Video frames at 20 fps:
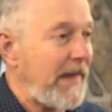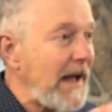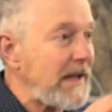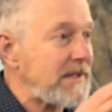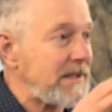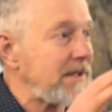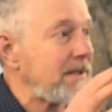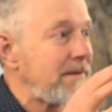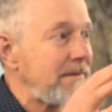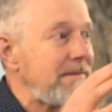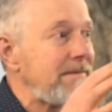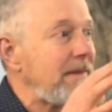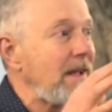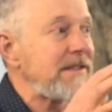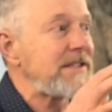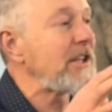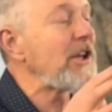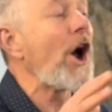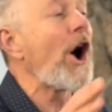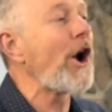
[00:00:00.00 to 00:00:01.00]
That's
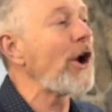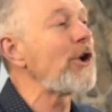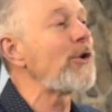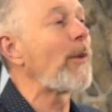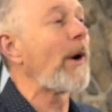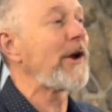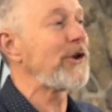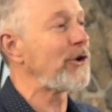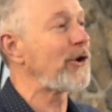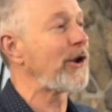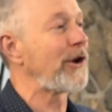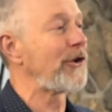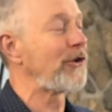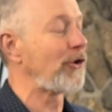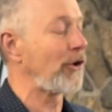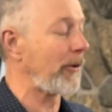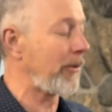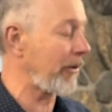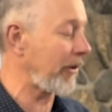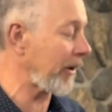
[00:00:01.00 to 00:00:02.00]
the only way you can
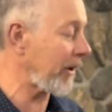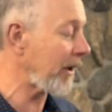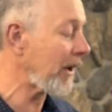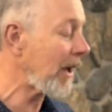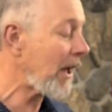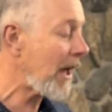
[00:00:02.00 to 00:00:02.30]
interpret it.